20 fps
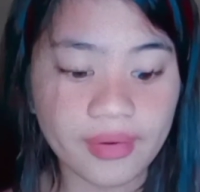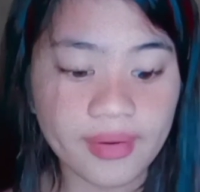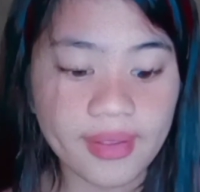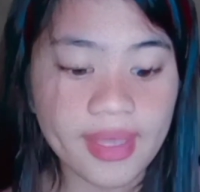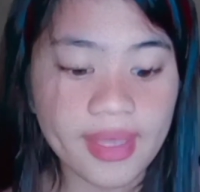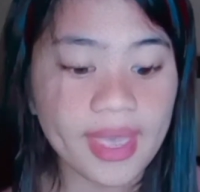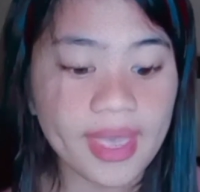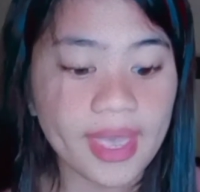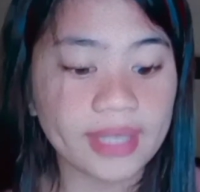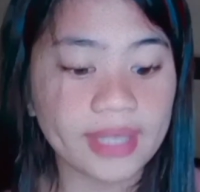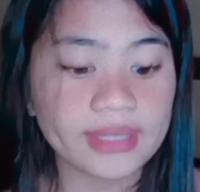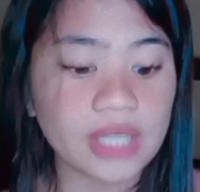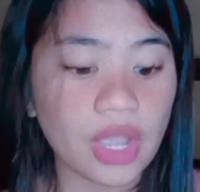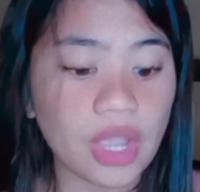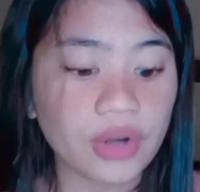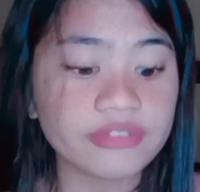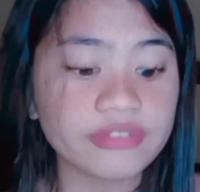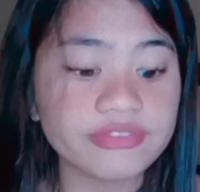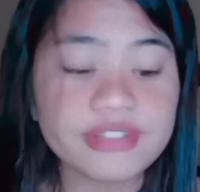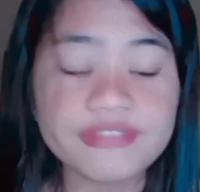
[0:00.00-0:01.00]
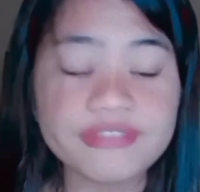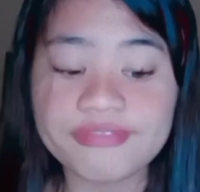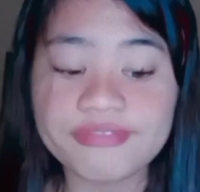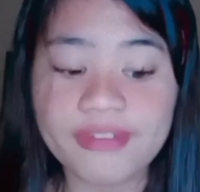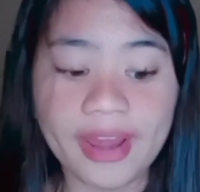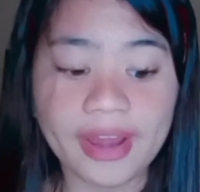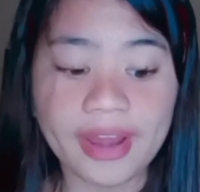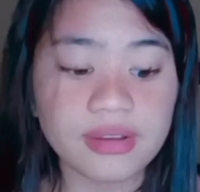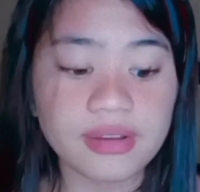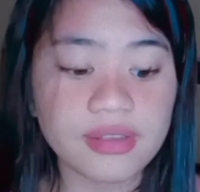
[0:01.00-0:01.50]
and out of the
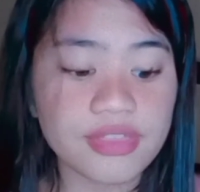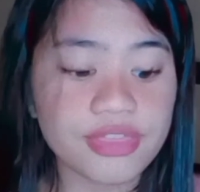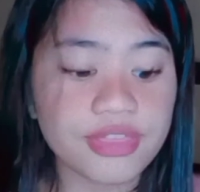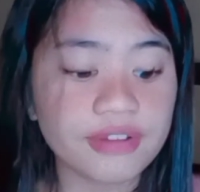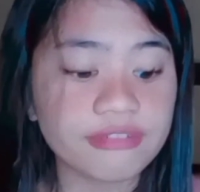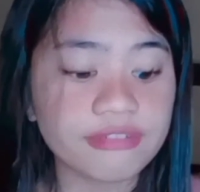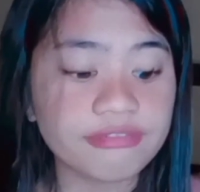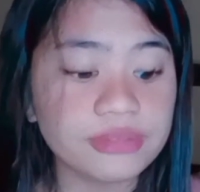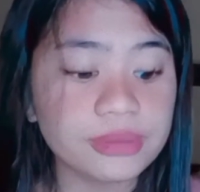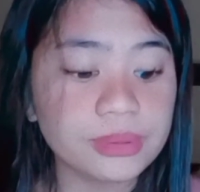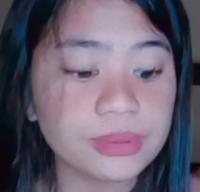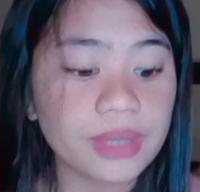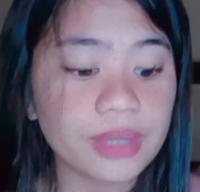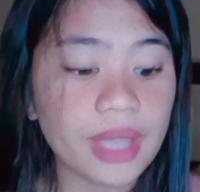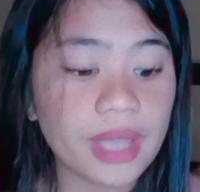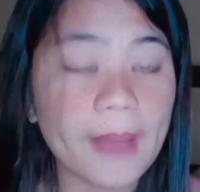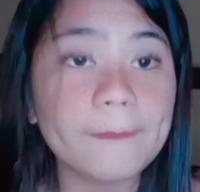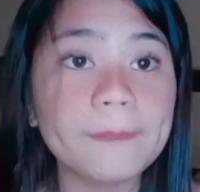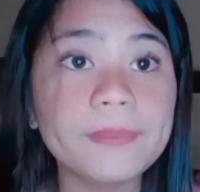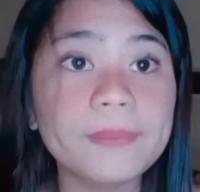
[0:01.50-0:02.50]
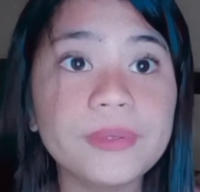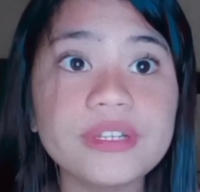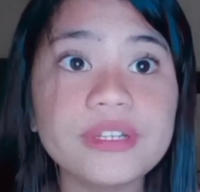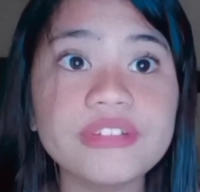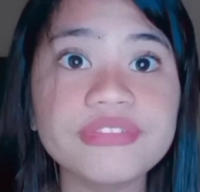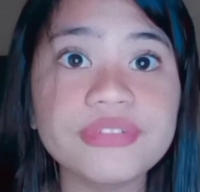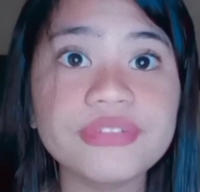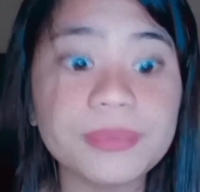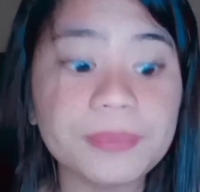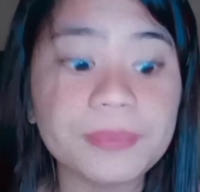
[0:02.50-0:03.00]
fire there flew a
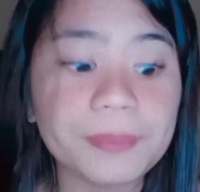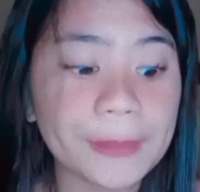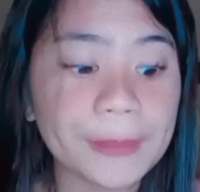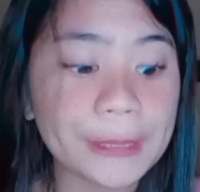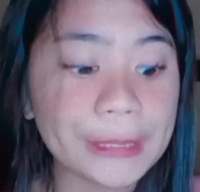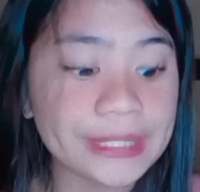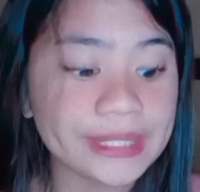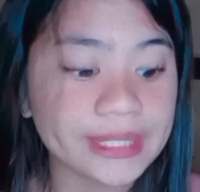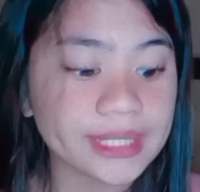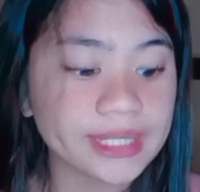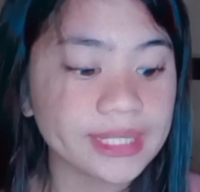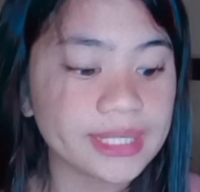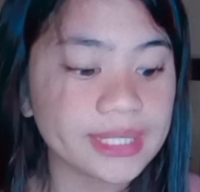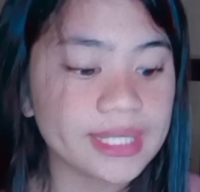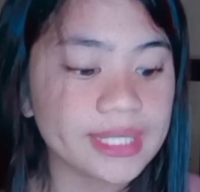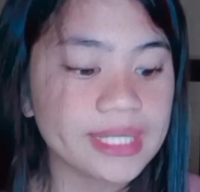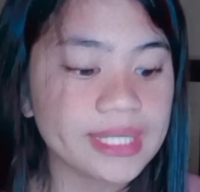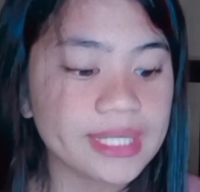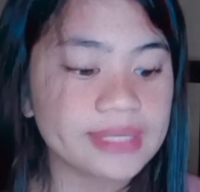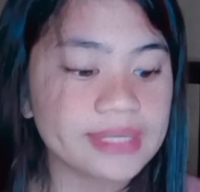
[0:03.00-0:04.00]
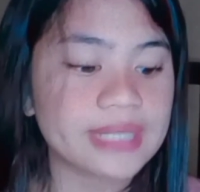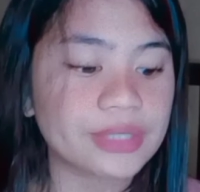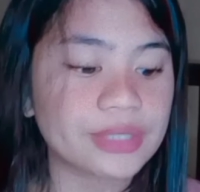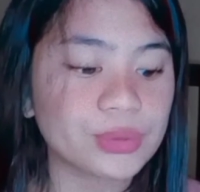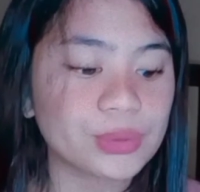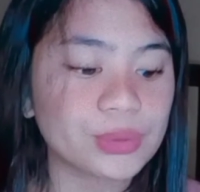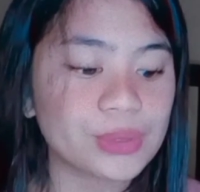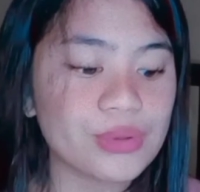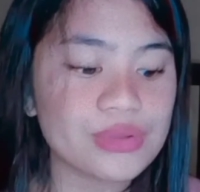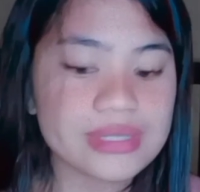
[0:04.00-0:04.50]
beautiful bird that
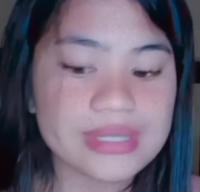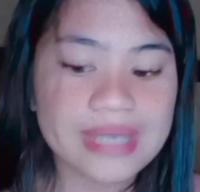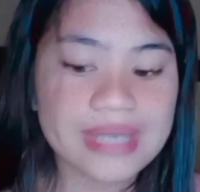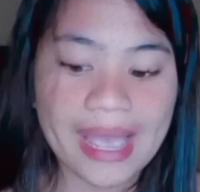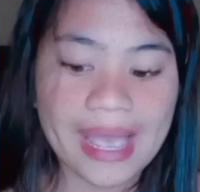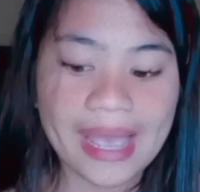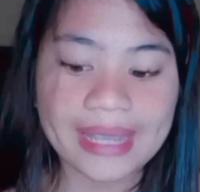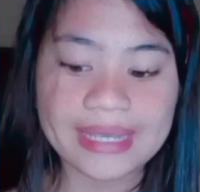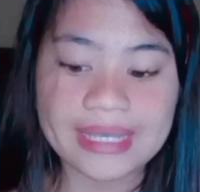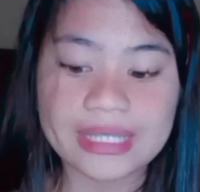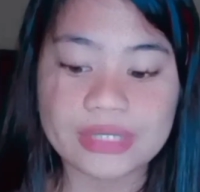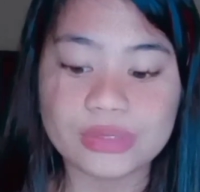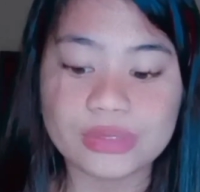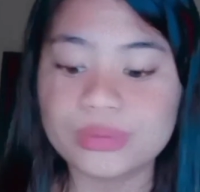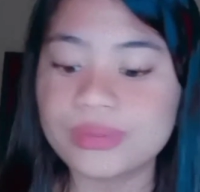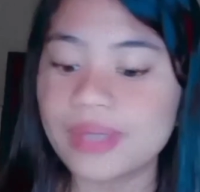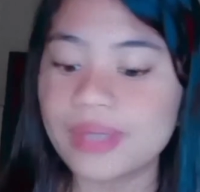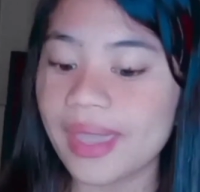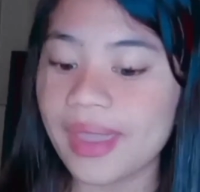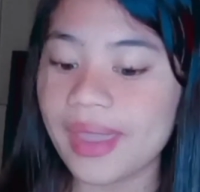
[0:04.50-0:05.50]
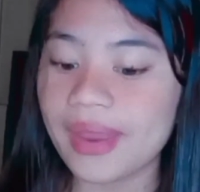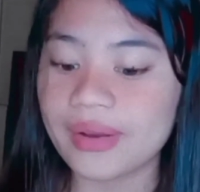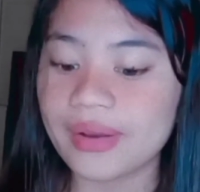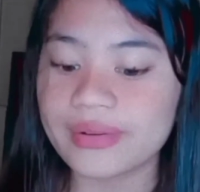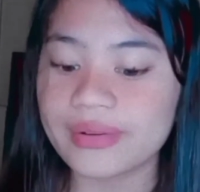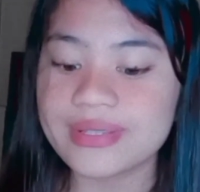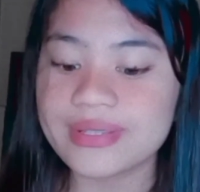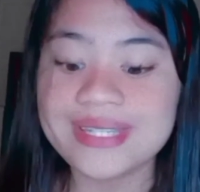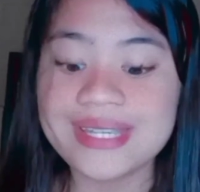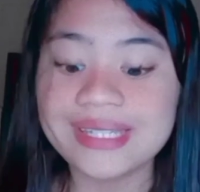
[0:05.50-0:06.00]
rose high into the air,
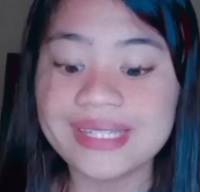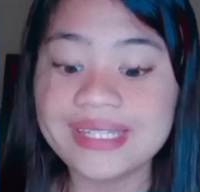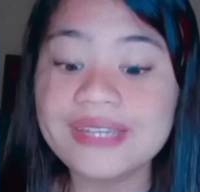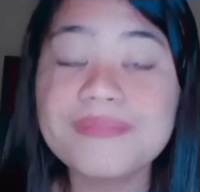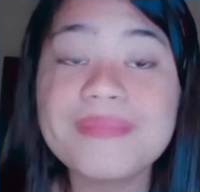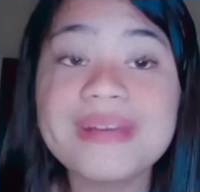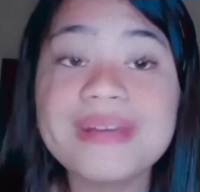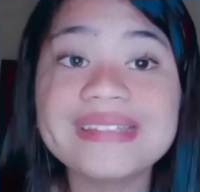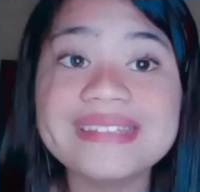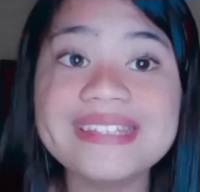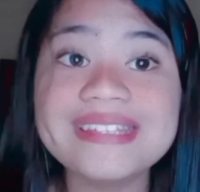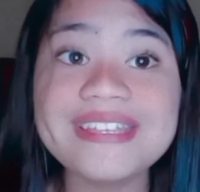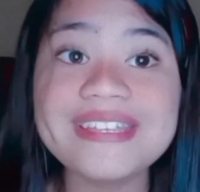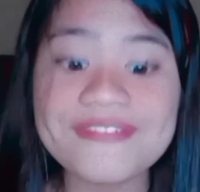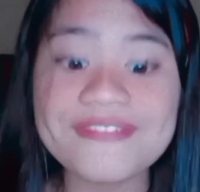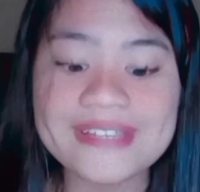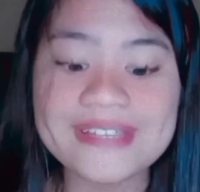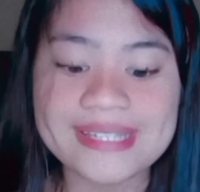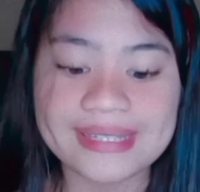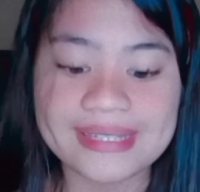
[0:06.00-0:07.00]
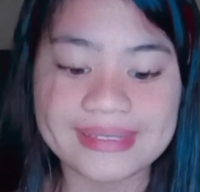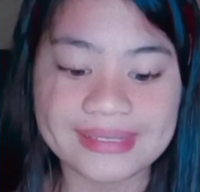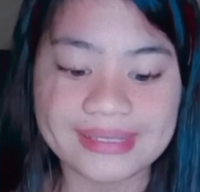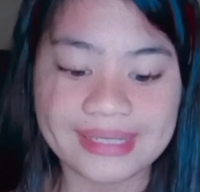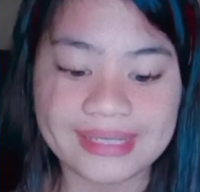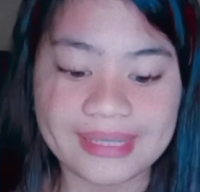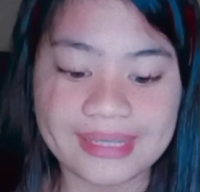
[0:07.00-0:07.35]
singing magnificently.